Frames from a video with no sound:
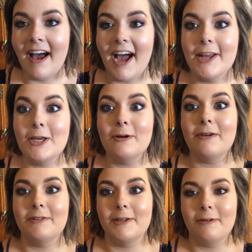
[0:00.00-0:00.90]
I knew I
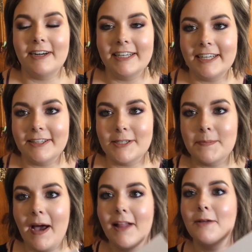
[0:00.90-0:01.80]
really wanted to get this
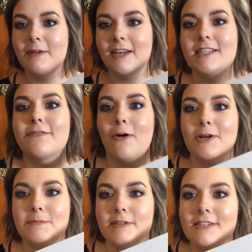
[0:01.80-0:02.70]
palette because I've
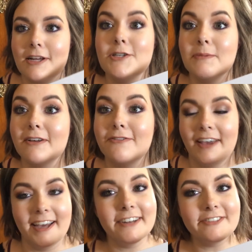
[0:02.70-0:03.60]
always been such a big
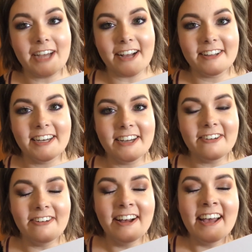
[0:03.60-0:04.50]
fan of Jaclyn
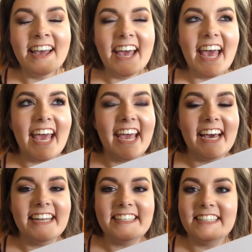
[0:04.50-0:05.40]
Hill,
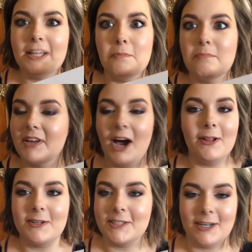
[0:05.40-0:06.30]
and the
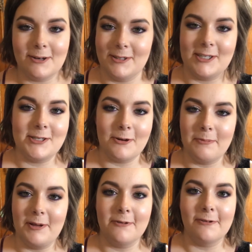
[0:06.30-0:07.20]
colors in it are just so
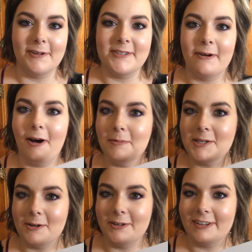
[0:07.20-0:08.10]
beautiful, so I'll be
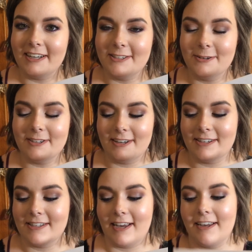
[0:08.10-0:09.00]
showing you guys those in a
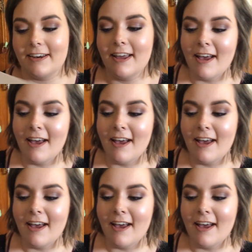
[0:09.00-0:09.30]
second.